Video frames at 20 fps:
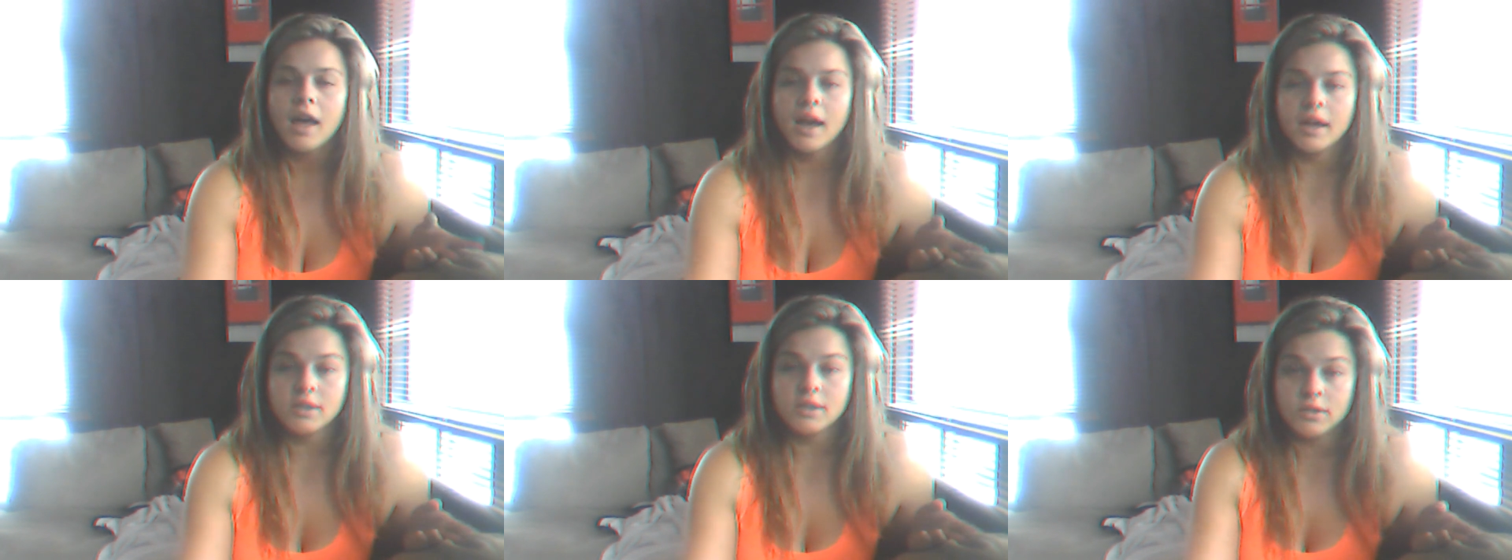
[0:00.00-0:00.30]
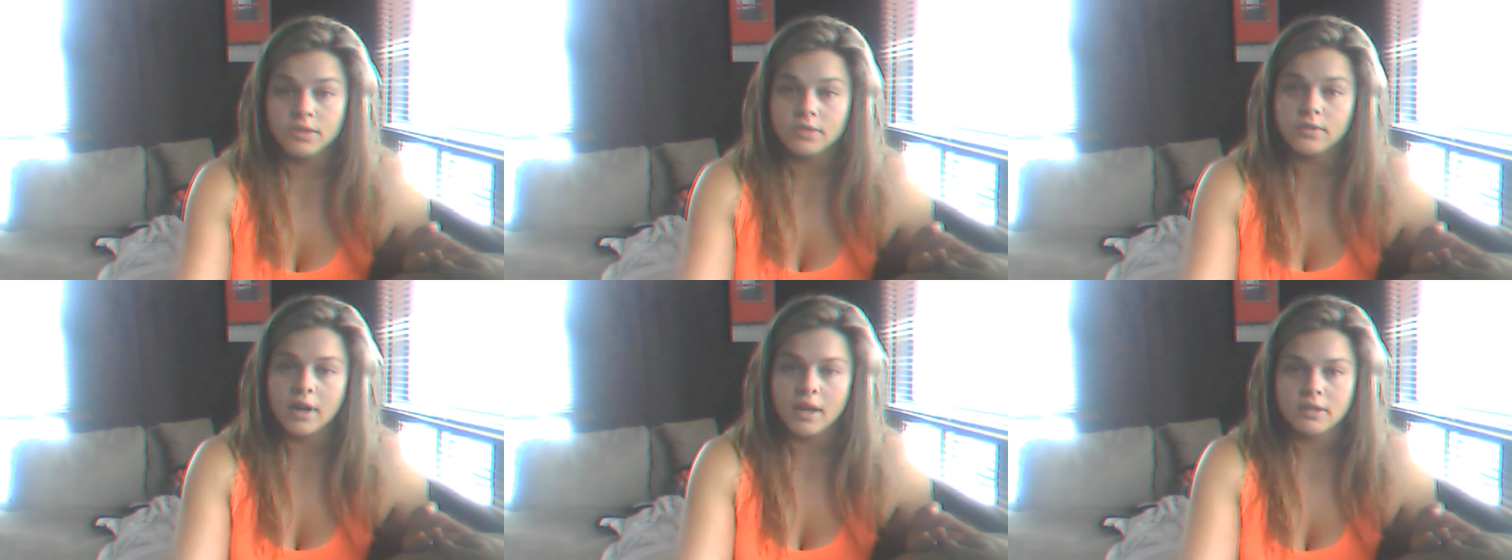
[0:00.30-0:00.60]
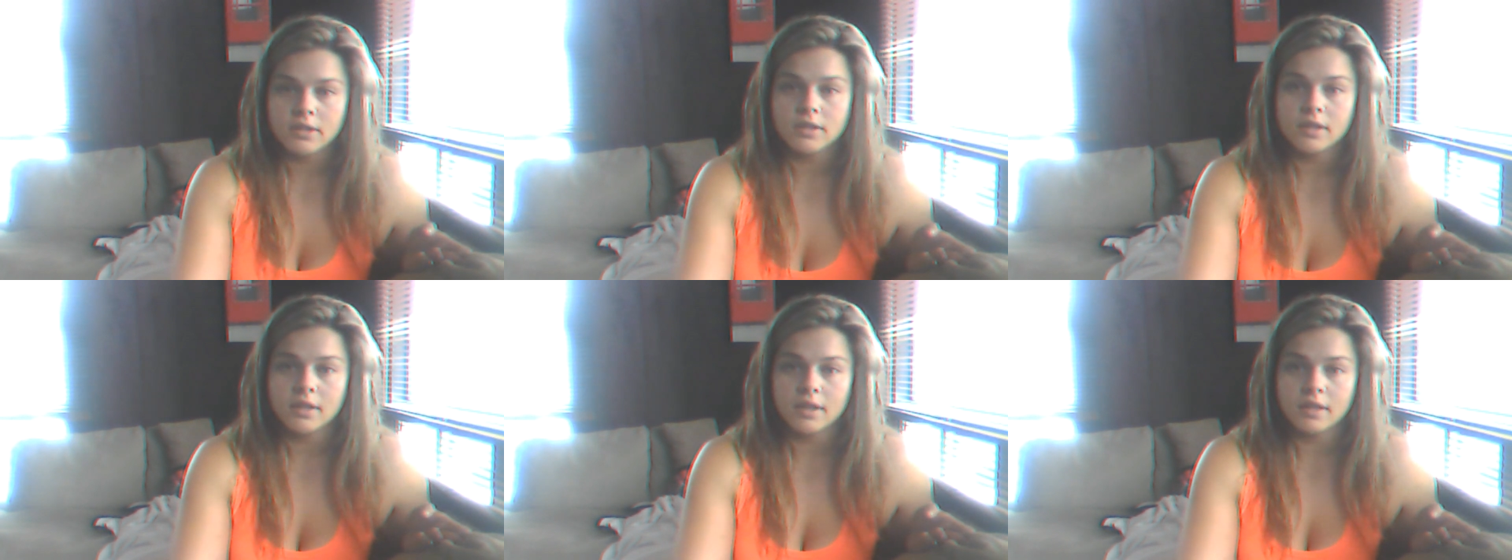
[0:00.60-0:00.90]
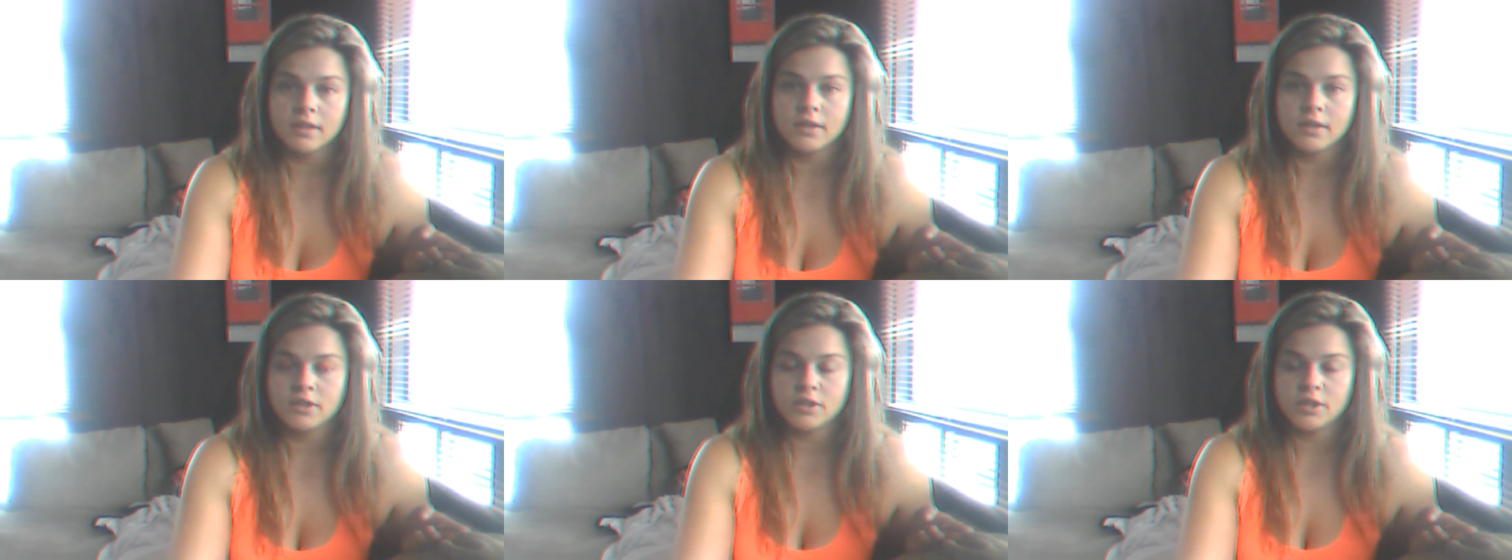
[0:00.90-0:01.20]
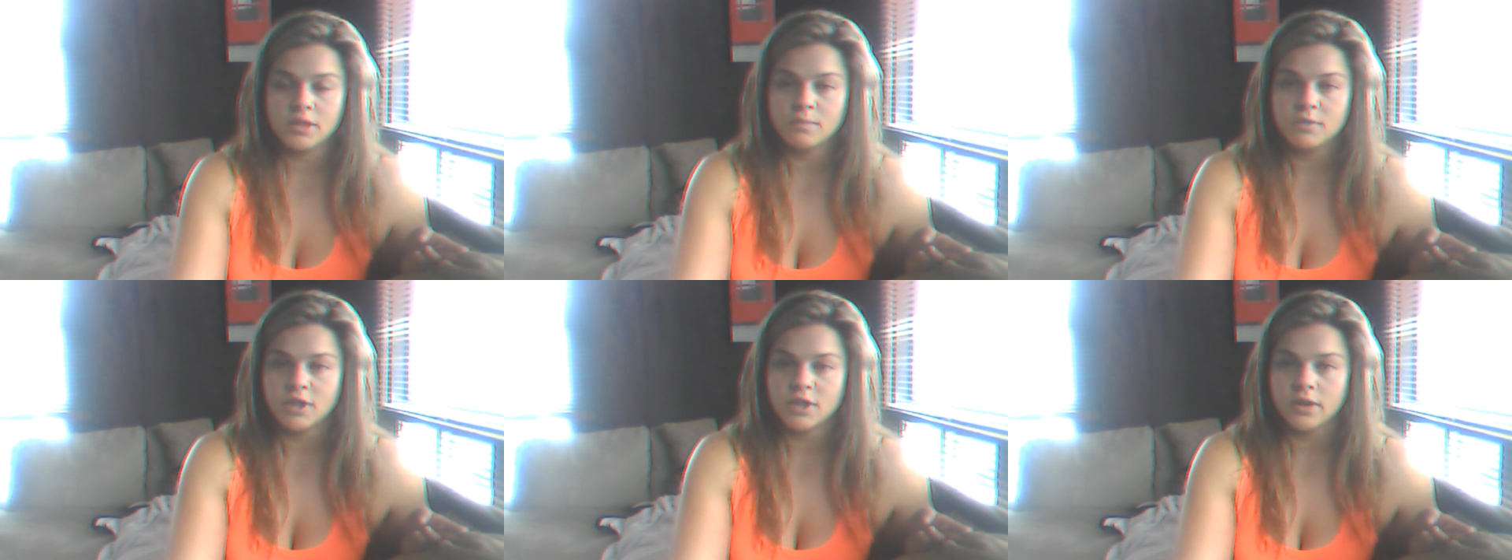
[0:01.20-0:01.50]
I do actually think the
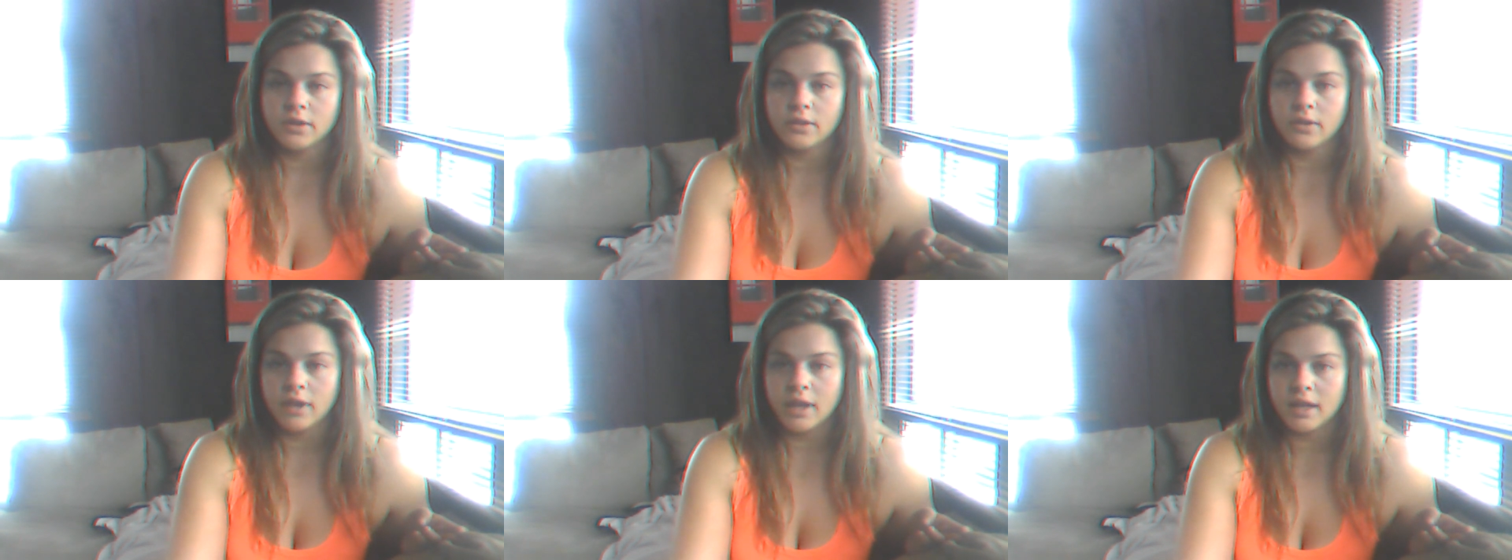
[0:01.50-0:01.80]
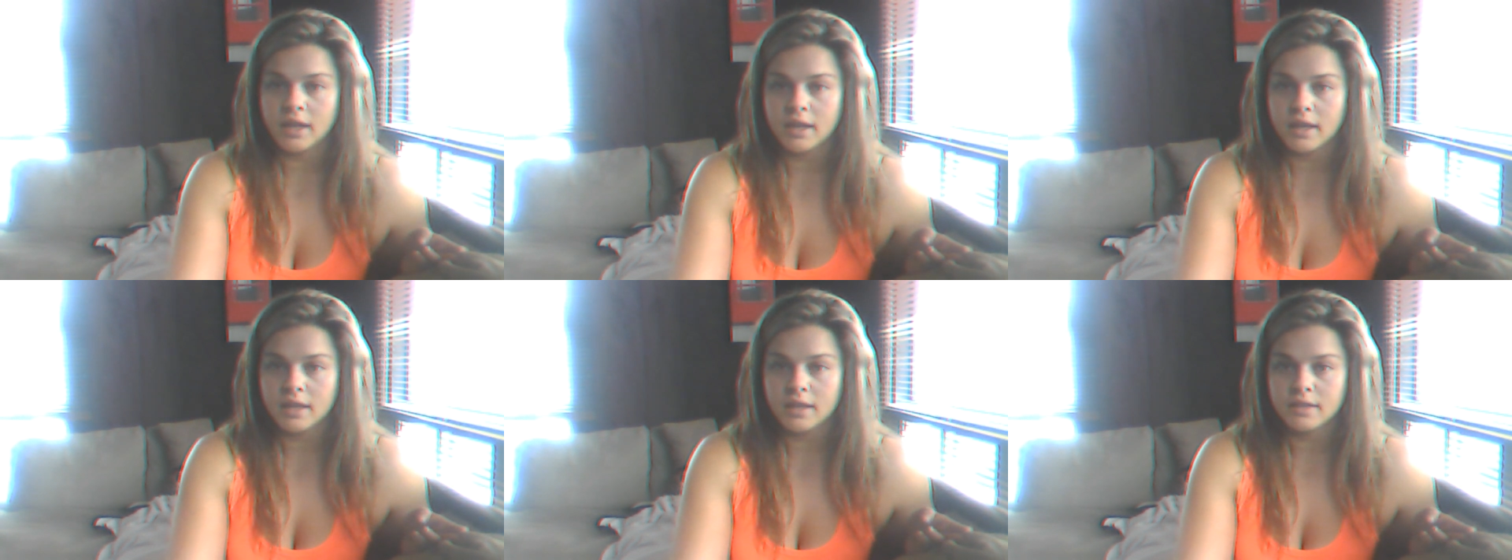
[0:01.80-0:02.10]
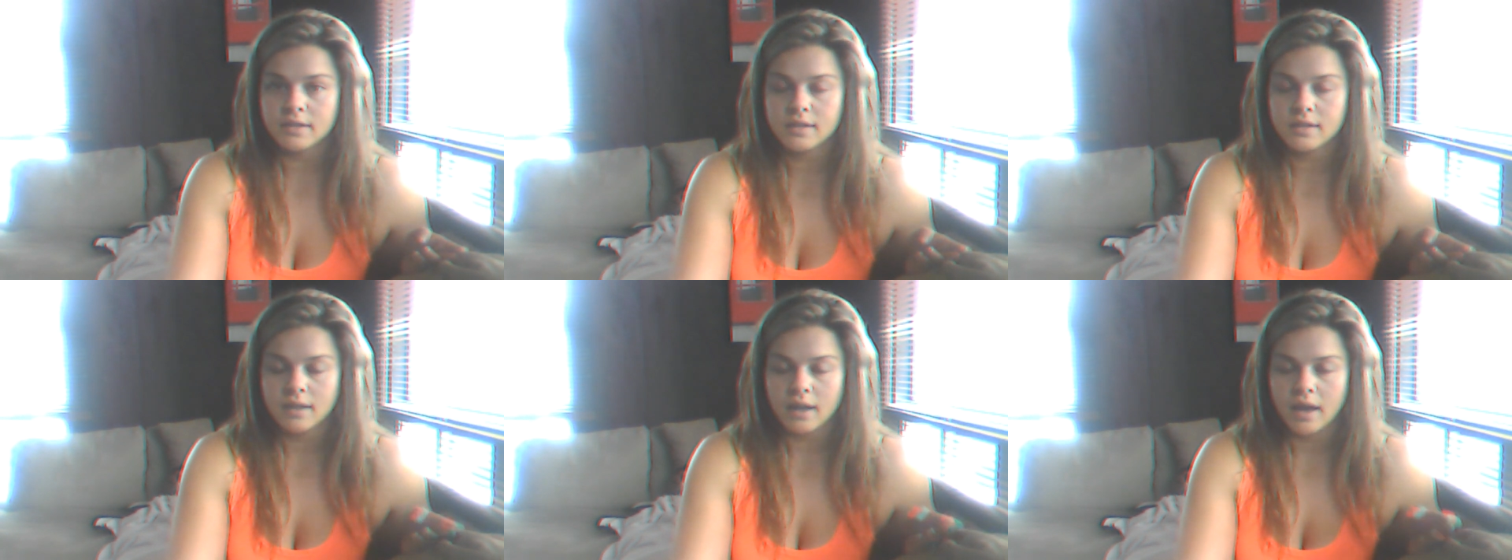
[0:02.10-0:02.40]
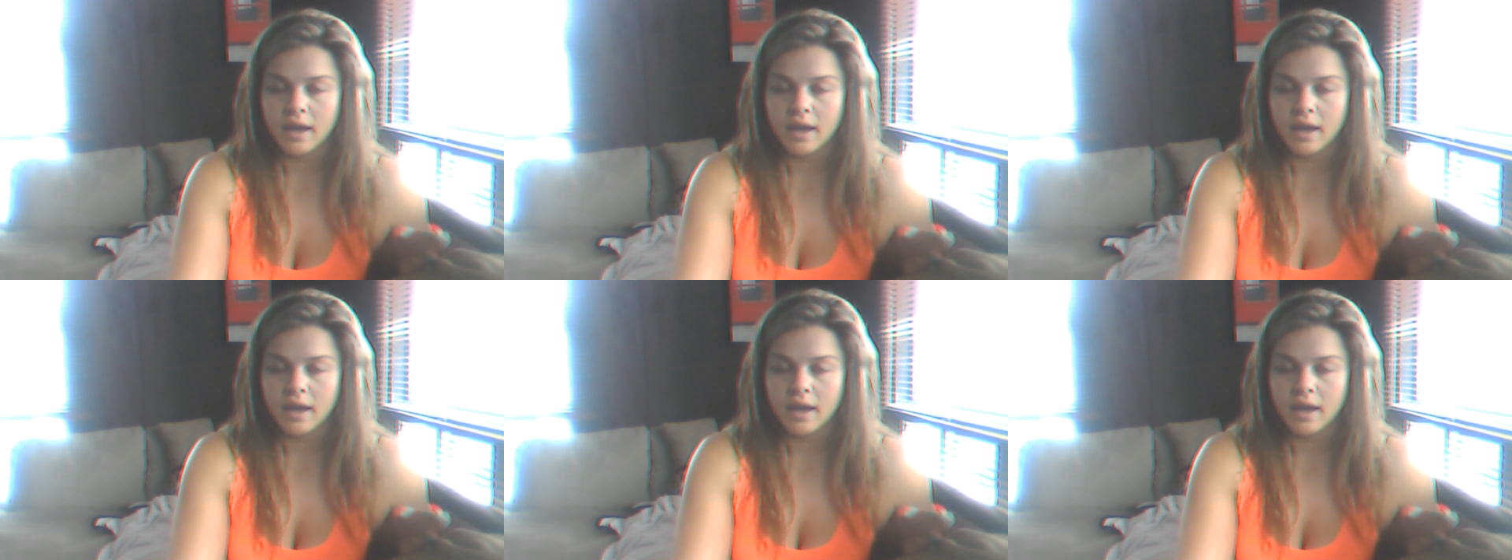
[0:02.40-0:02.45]
Gymshark leggings